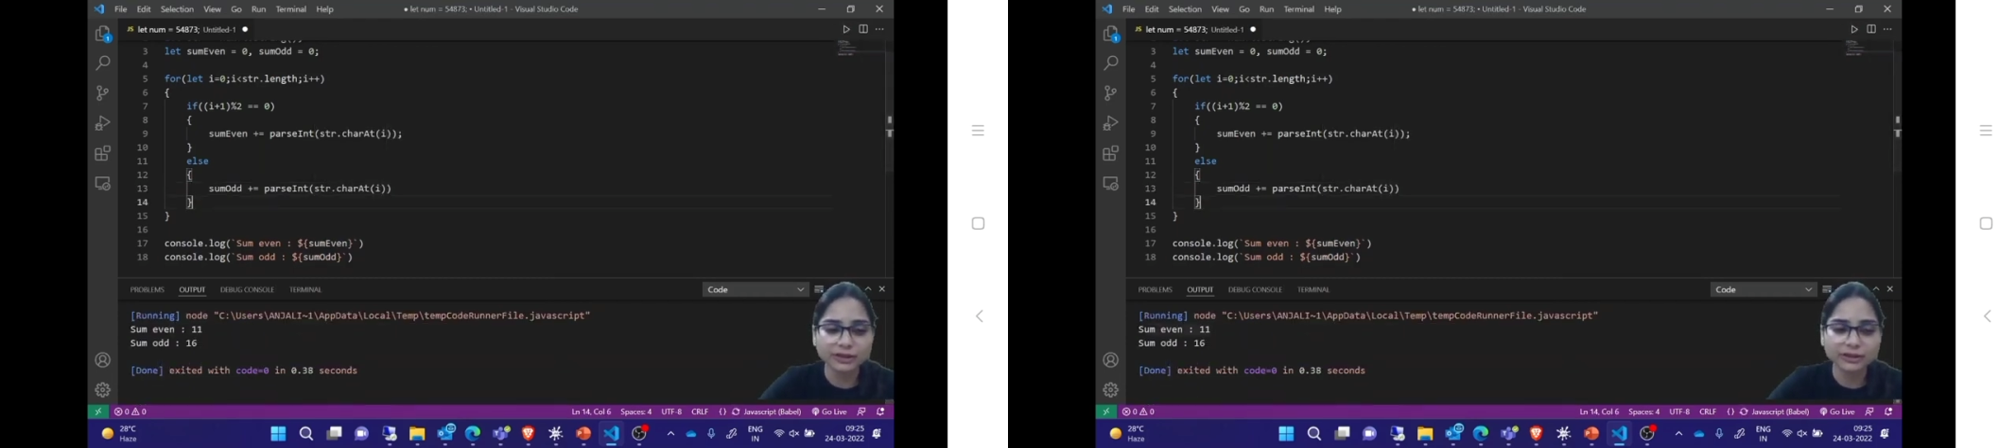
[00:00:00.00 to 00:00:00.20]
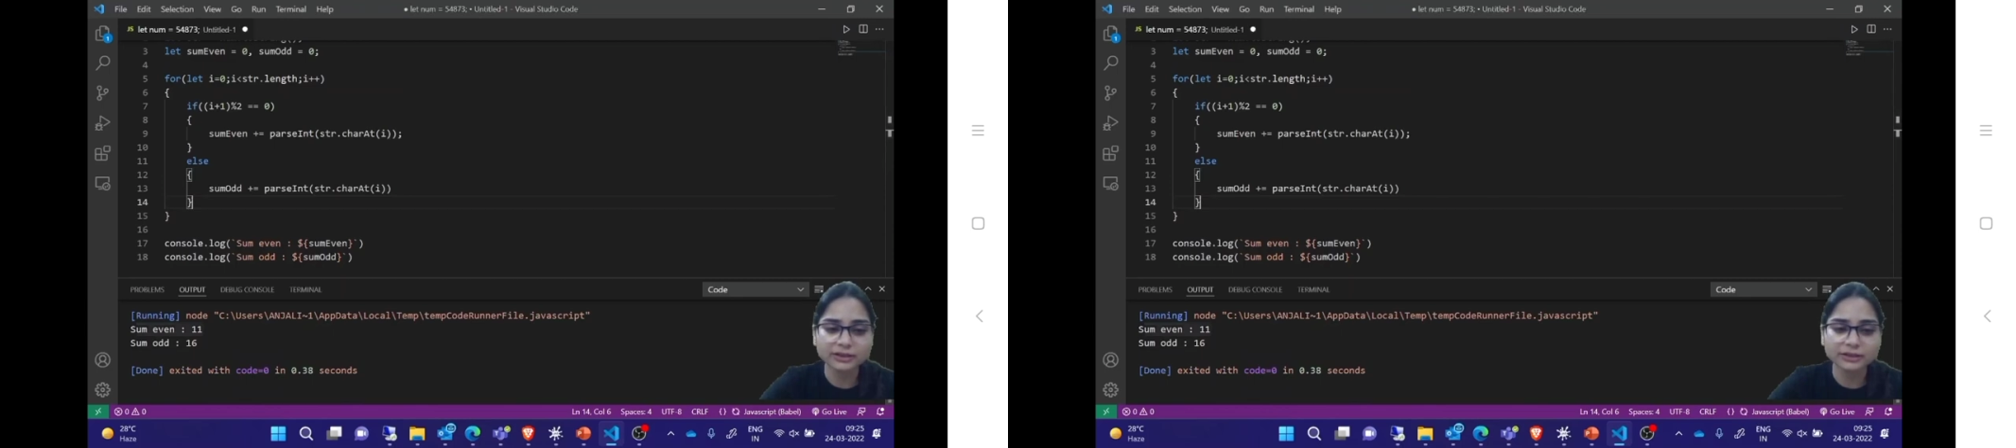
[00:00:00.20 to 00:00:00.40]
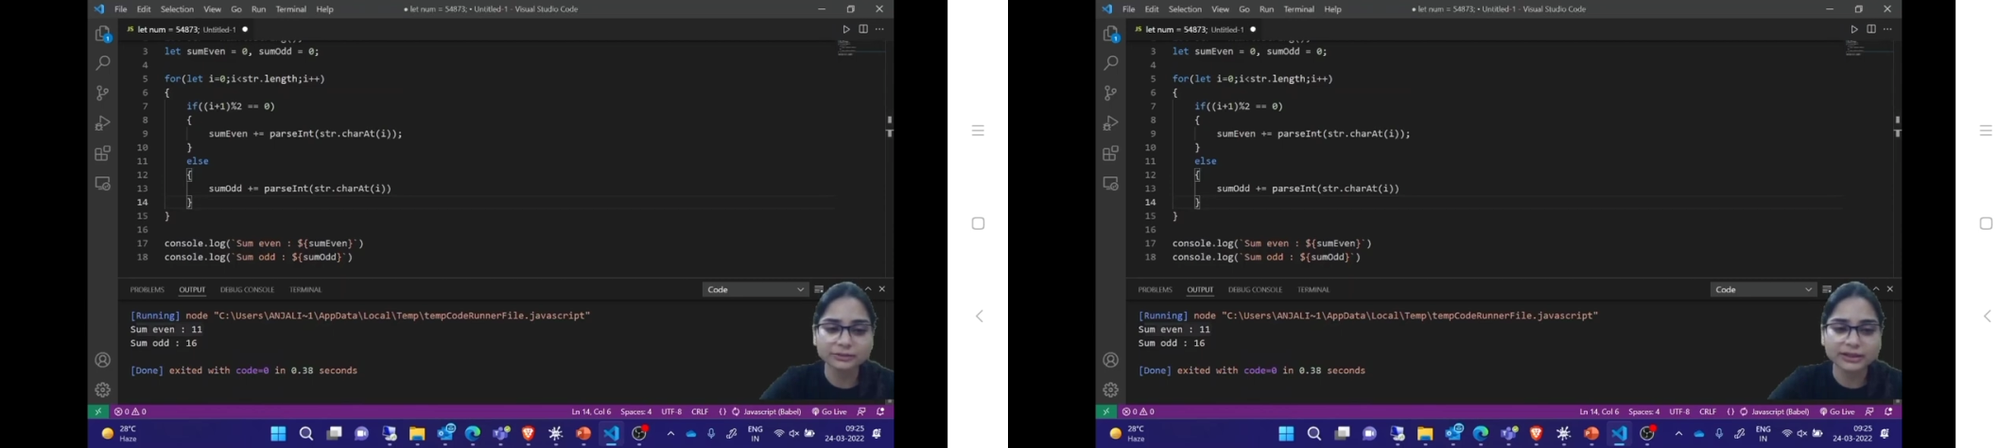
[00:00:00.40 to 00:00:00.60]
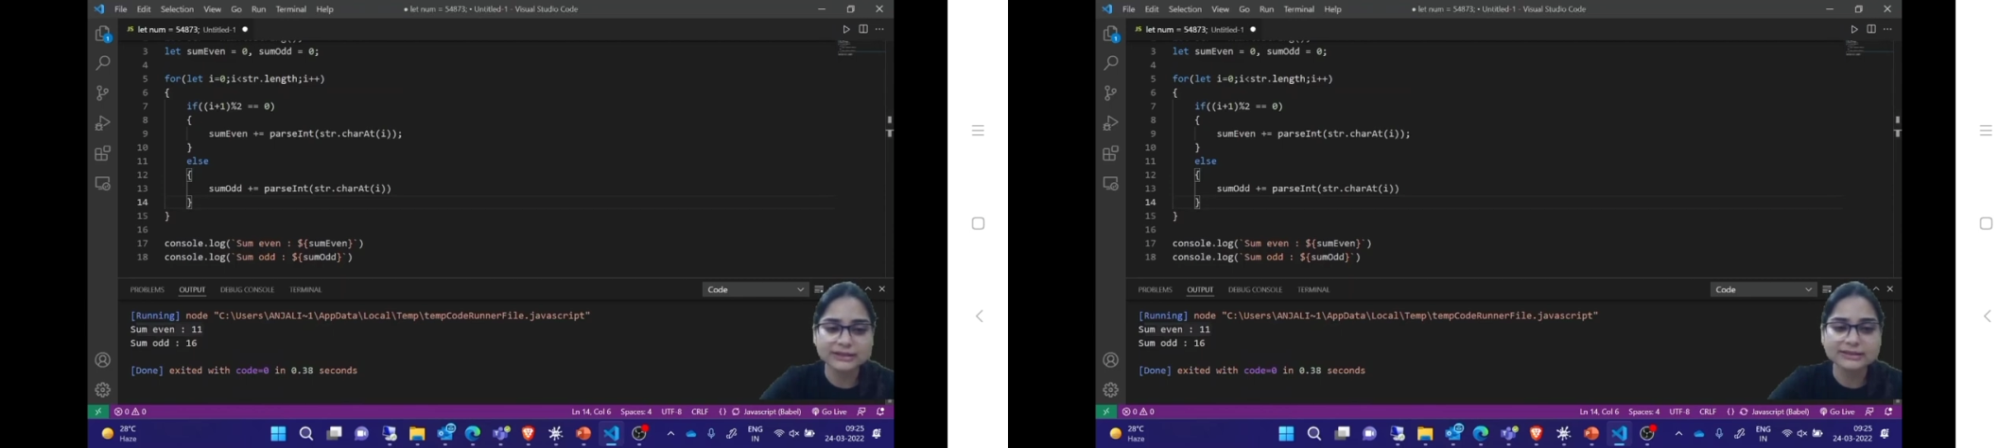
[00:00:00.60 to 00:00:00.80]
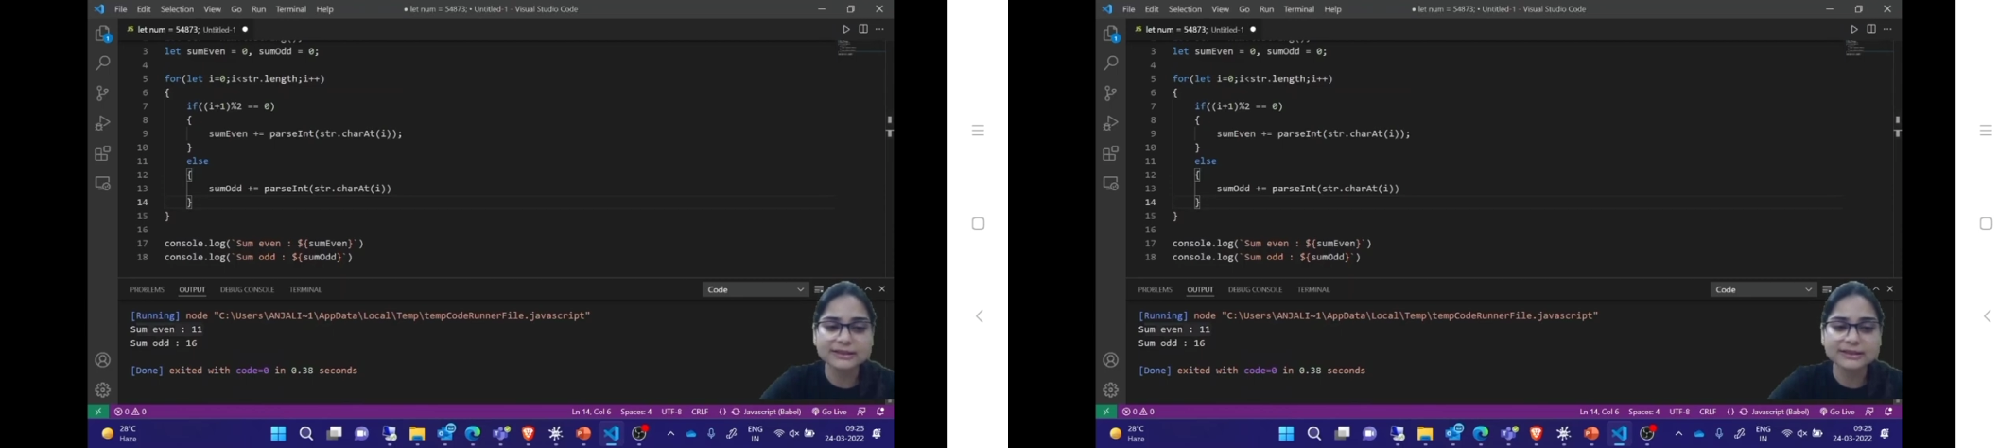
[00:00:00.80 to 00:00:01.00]
run, you
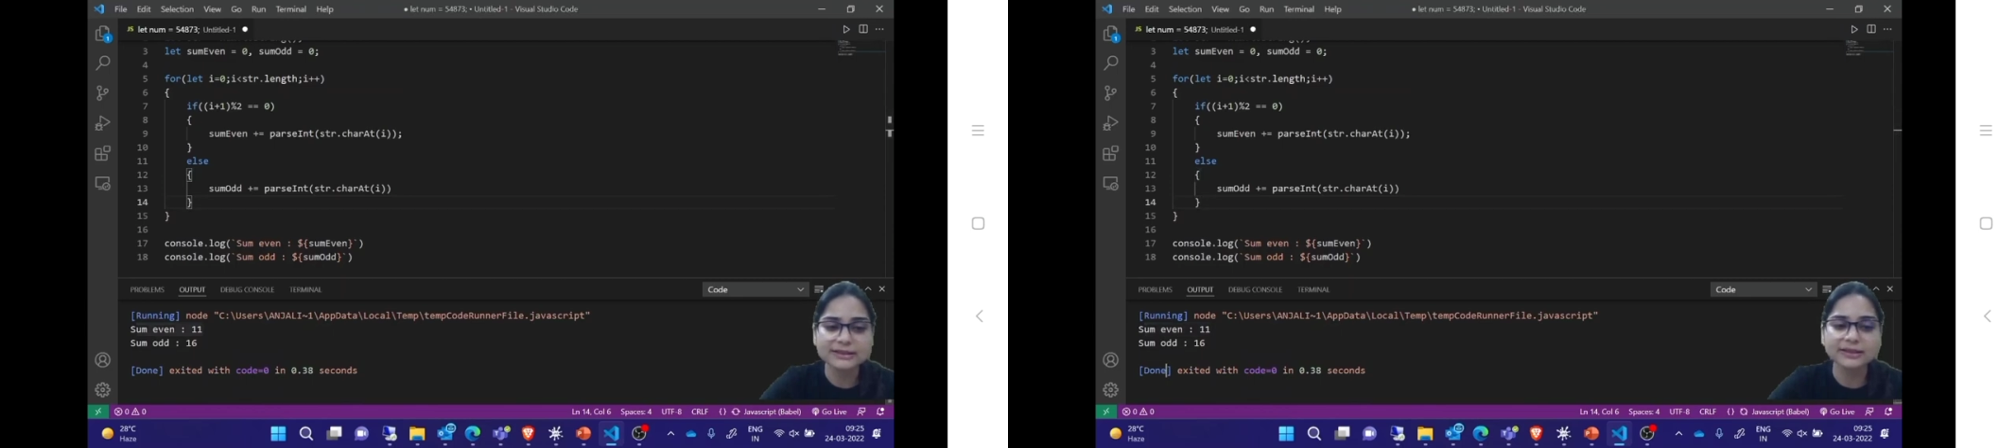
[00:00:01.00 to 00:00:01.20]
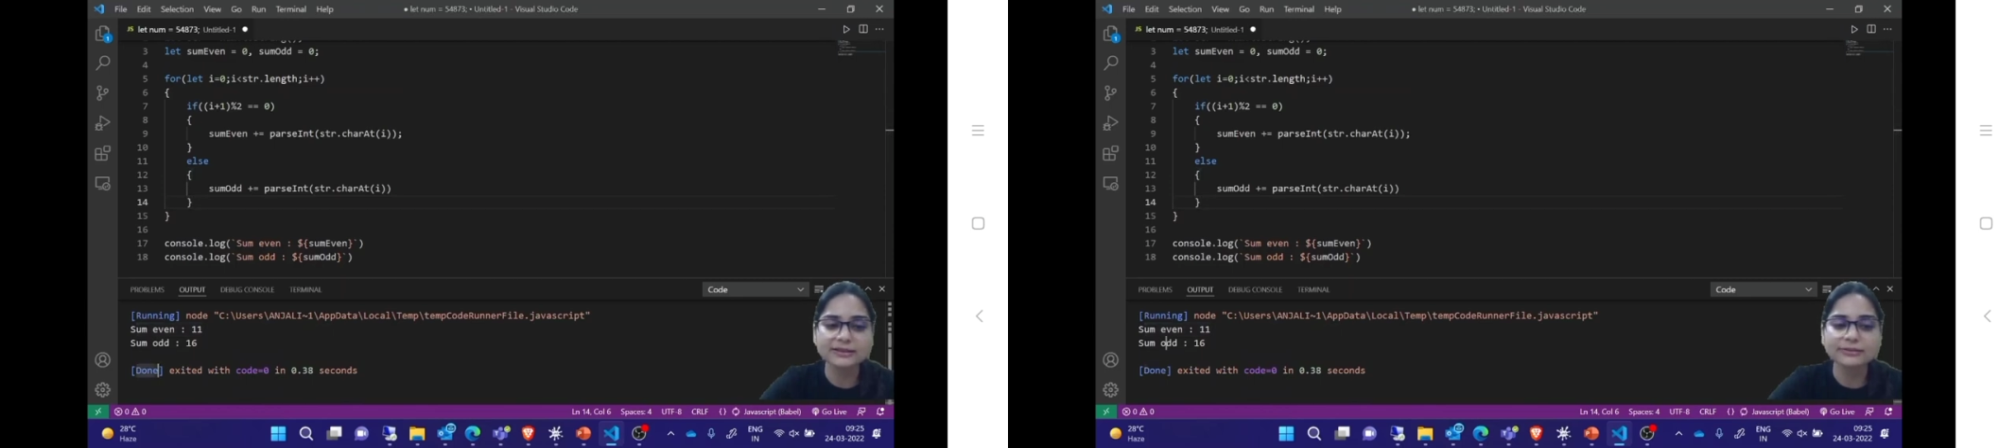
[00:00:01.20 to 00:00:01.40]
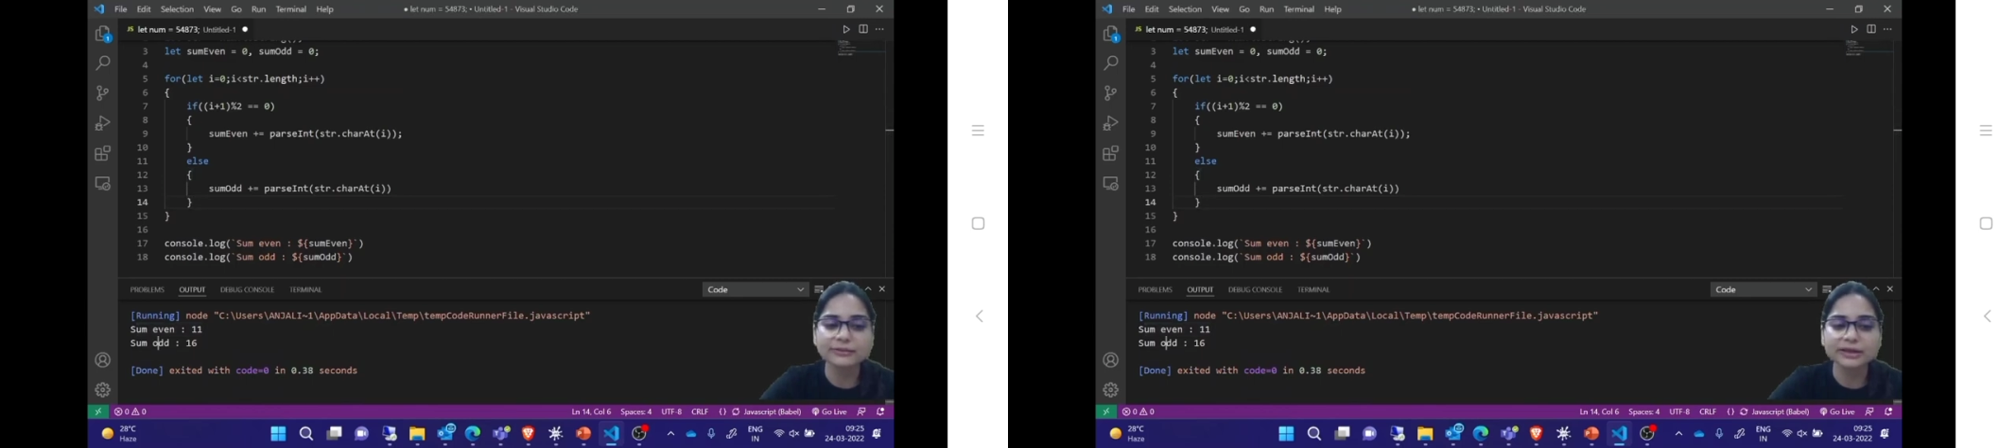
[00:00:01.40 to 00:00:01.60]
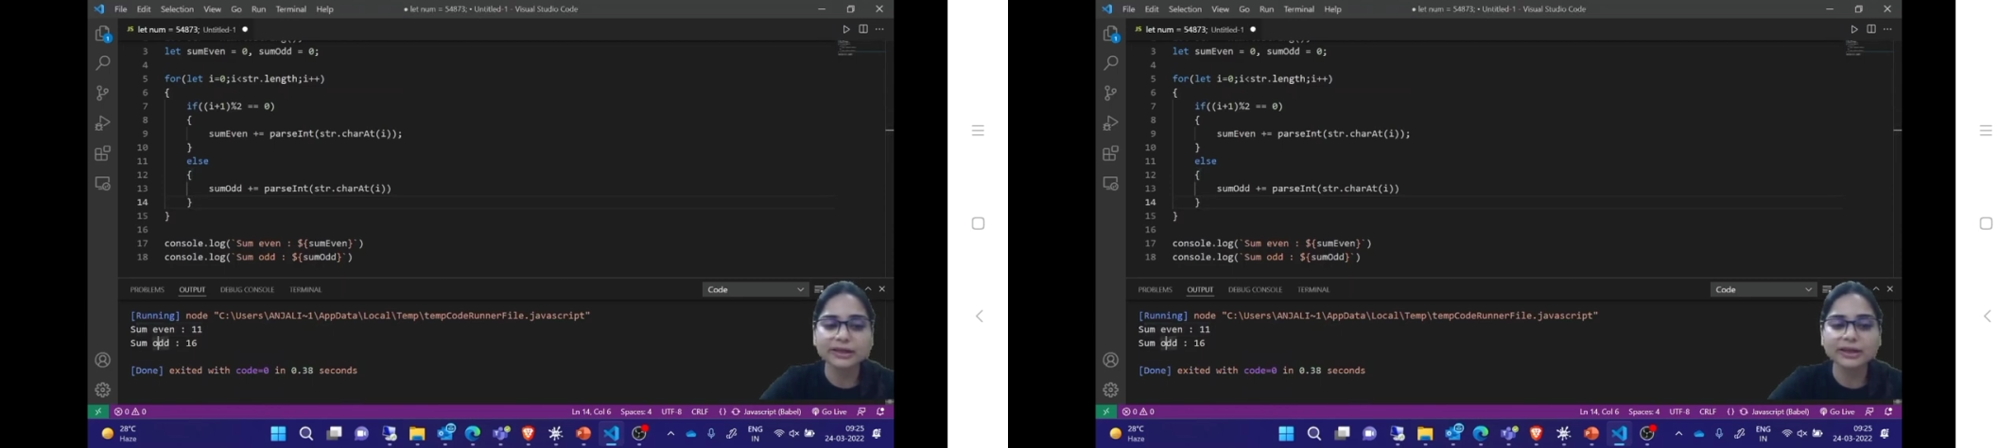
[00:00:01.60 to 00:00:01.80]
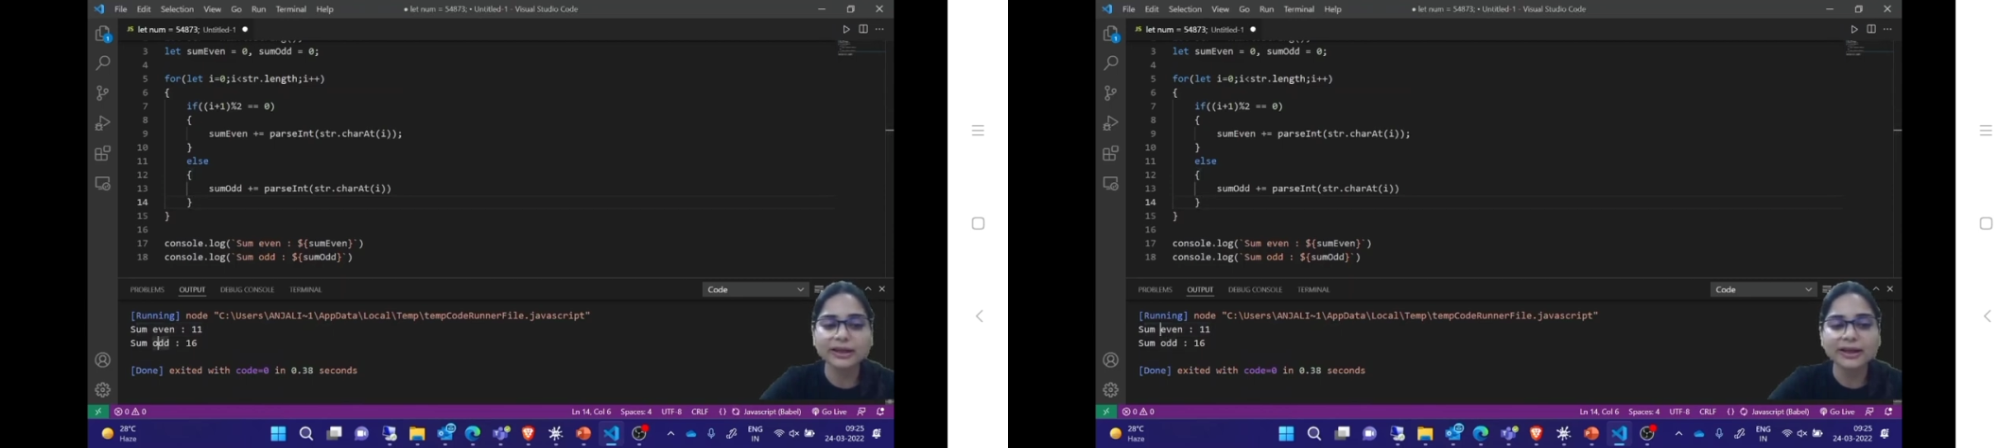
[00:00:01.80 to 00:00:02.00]
can see it is
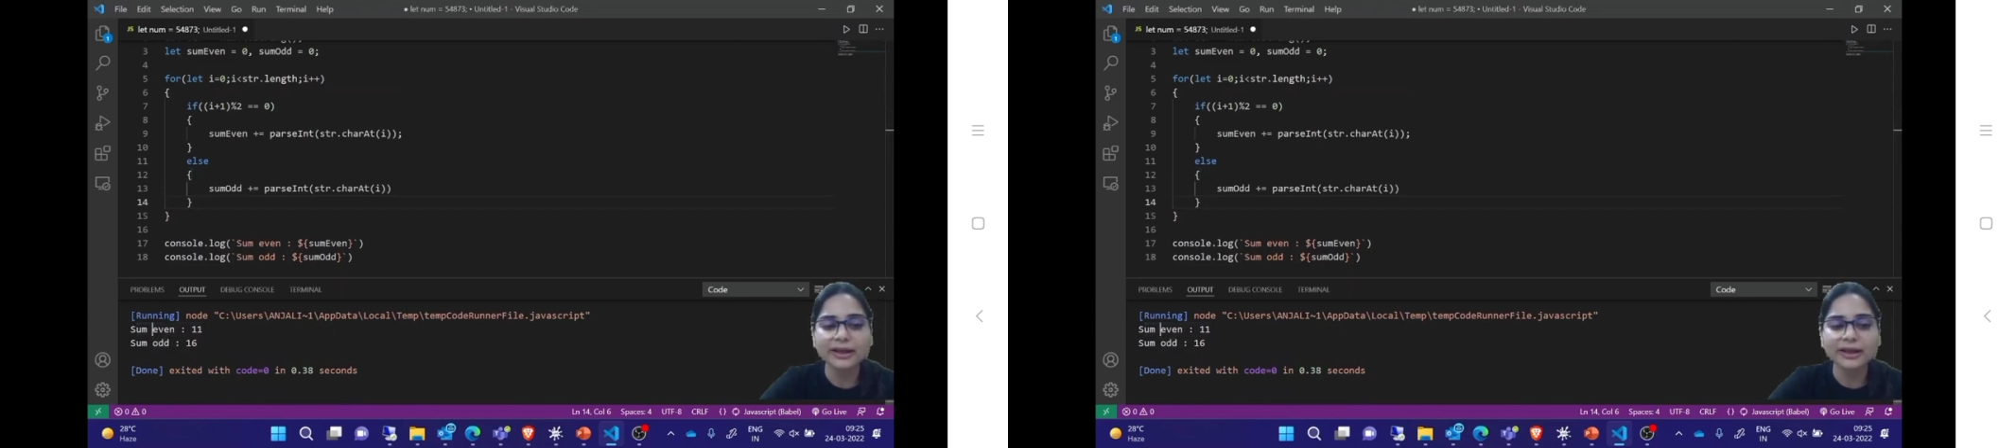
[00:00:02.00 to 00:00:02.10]
working